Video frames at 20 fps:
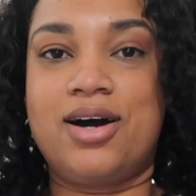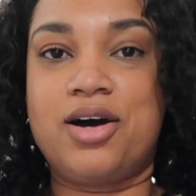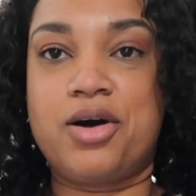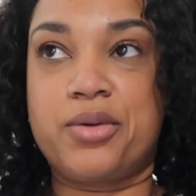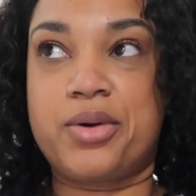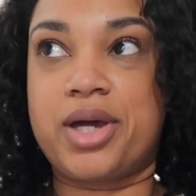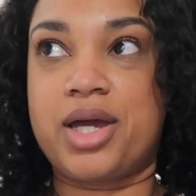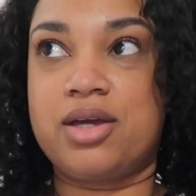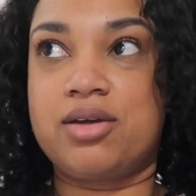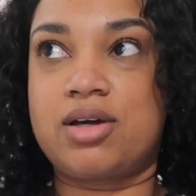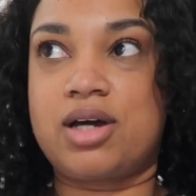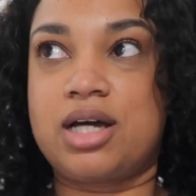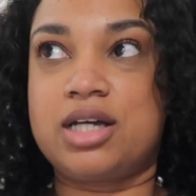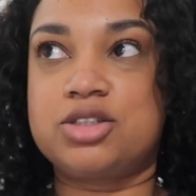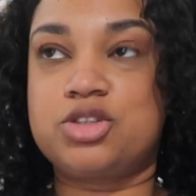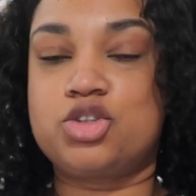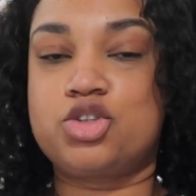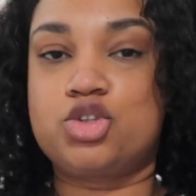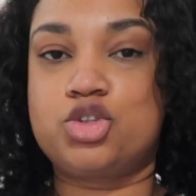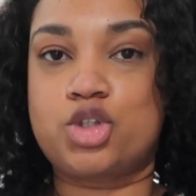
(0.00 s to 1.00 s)
okay you
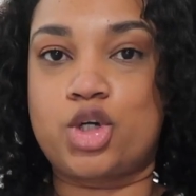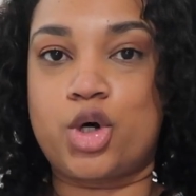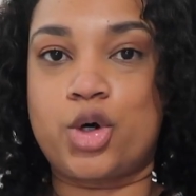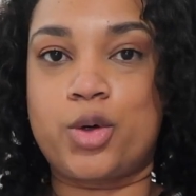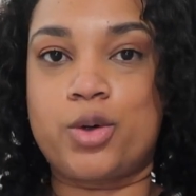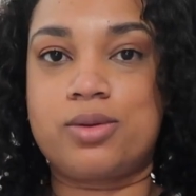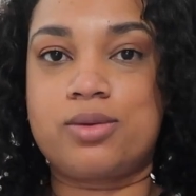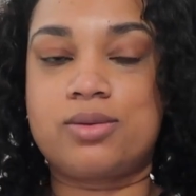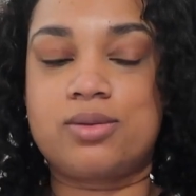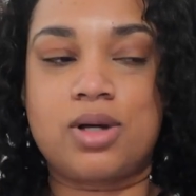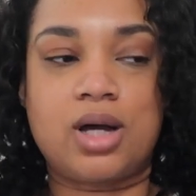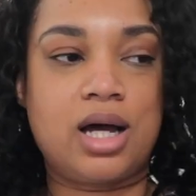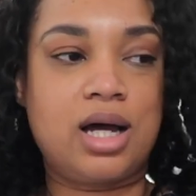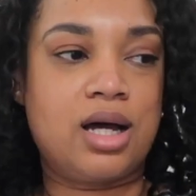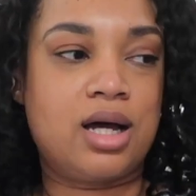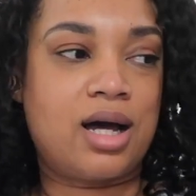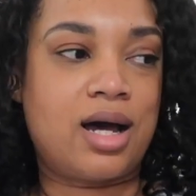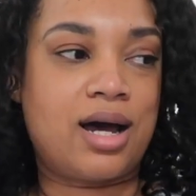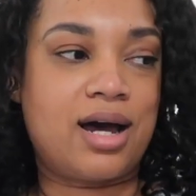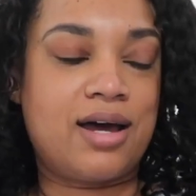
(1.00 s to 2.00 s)
guys so
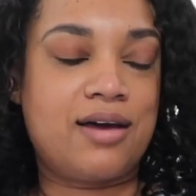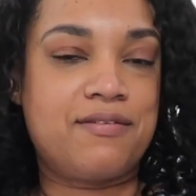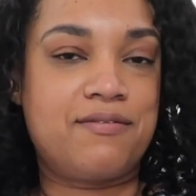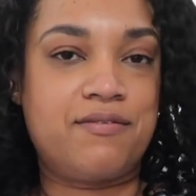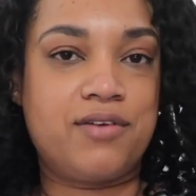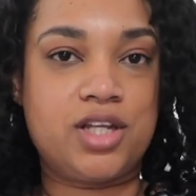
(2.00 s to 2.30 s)
i